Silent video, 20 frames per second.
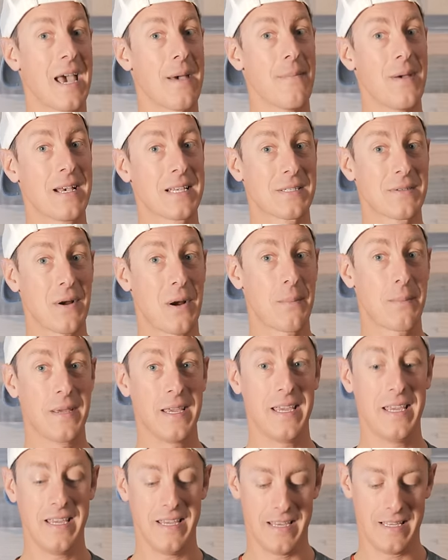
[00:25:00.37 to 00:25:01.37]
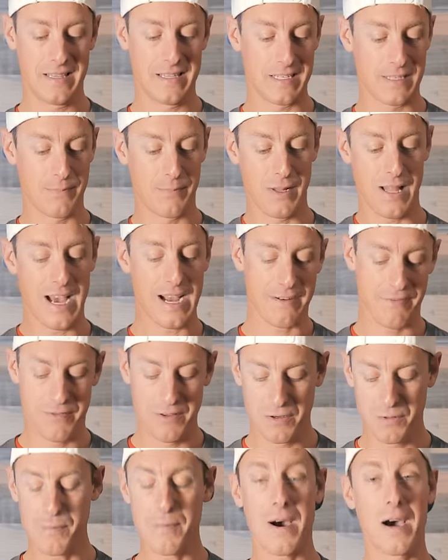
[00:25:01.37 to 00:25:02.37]
MSRP in this Black
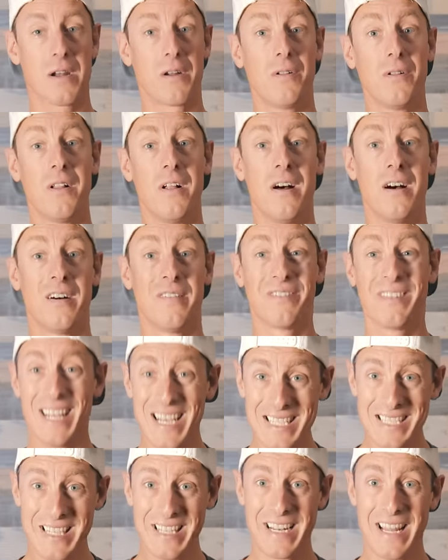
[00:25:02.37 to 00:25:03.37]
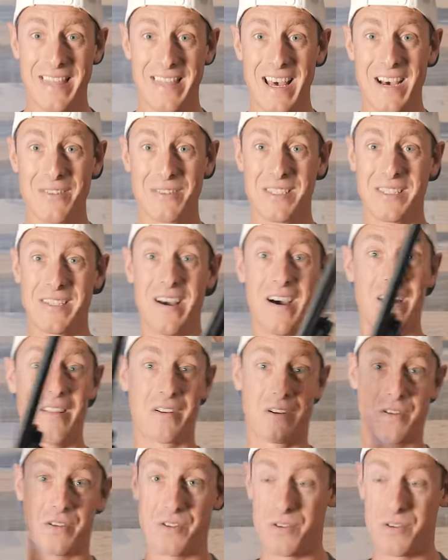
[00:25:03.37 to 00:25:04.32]
Field model of less than $1,000,